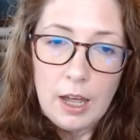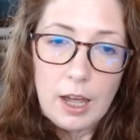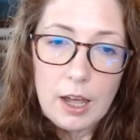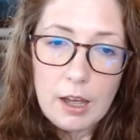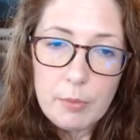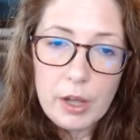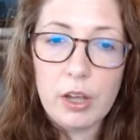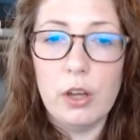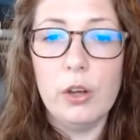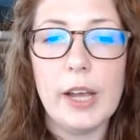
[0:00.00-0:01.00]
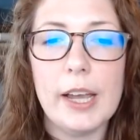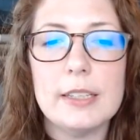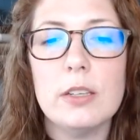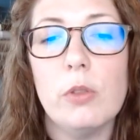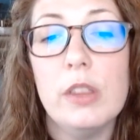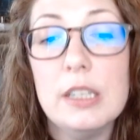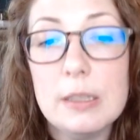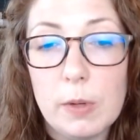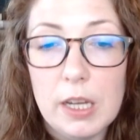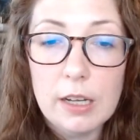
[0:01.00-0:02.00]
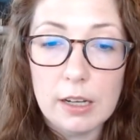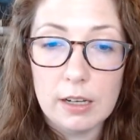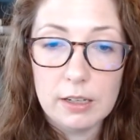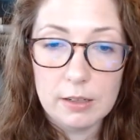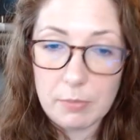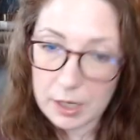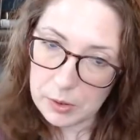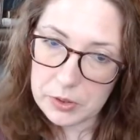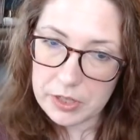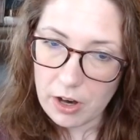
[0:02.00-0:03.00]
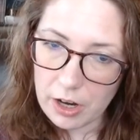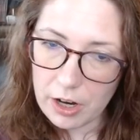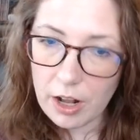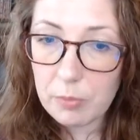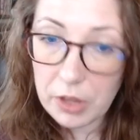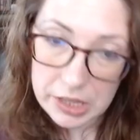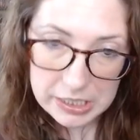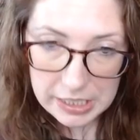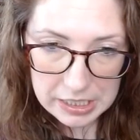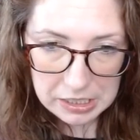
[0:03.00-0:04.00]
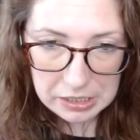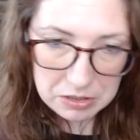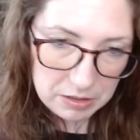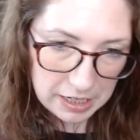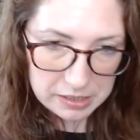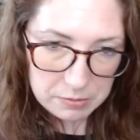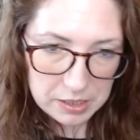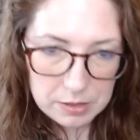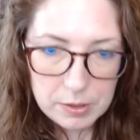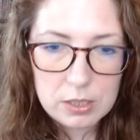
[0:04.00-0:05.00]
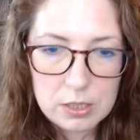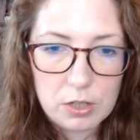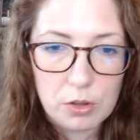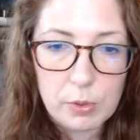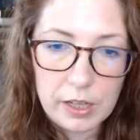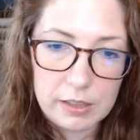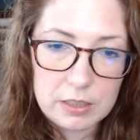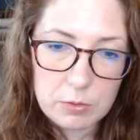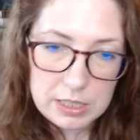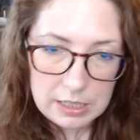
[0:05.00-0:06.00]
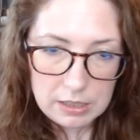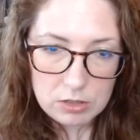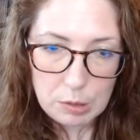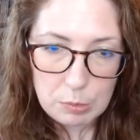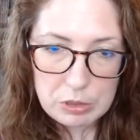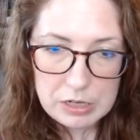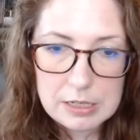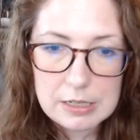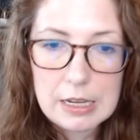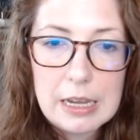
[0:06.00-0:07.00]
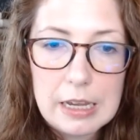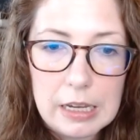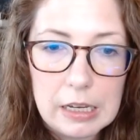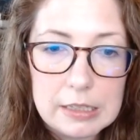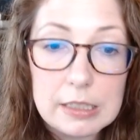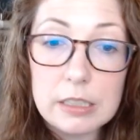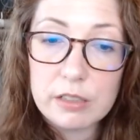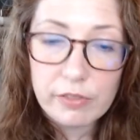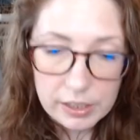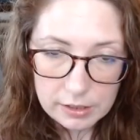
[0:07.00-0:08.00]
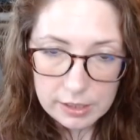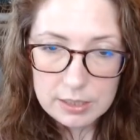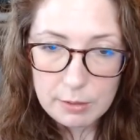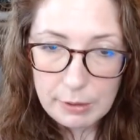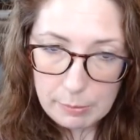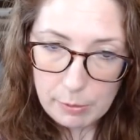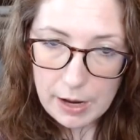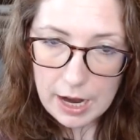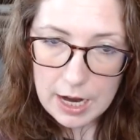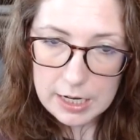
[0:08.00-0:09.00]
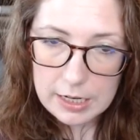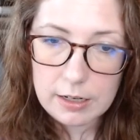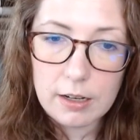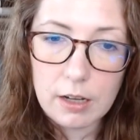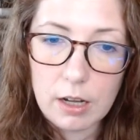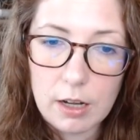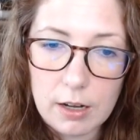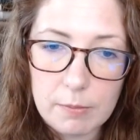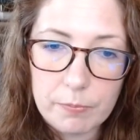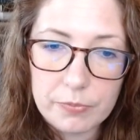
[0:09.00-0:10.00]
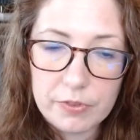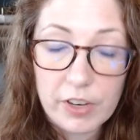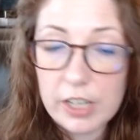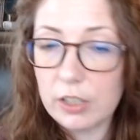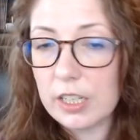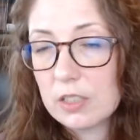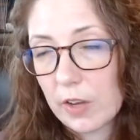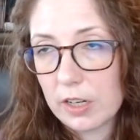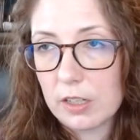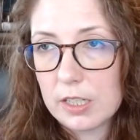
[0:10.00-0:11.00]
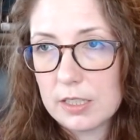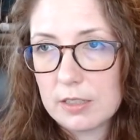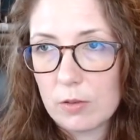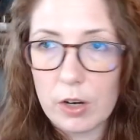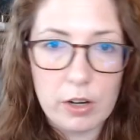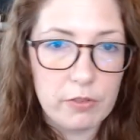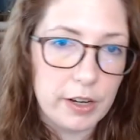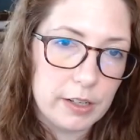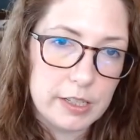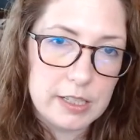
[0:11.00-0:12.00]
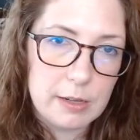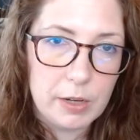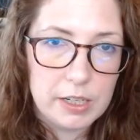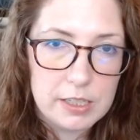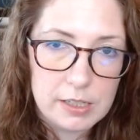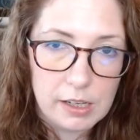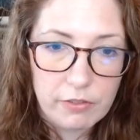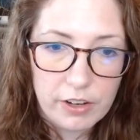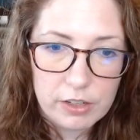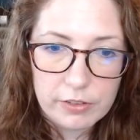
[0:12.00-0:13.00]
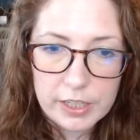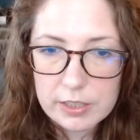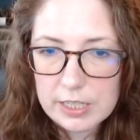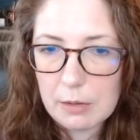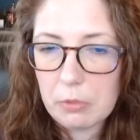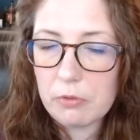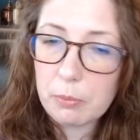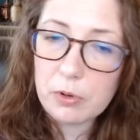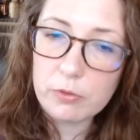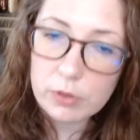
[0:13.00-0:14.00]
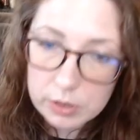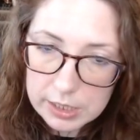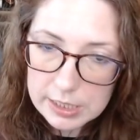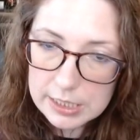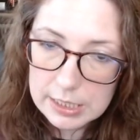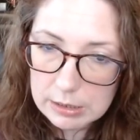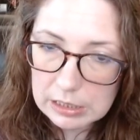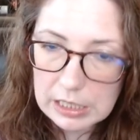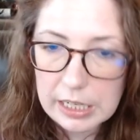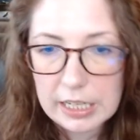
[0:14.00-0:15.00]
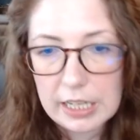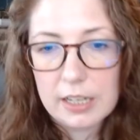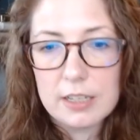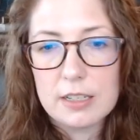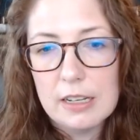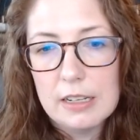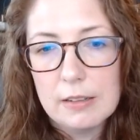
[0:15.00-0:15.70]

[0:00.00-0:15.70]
Okay, so this week my goals are the things that I didn't do last week. So I need to do the playlist with scene descriptions, and I need to finalize the paperback. Finalize. So I already finalized it, but I need to like final stamp of approval, like get it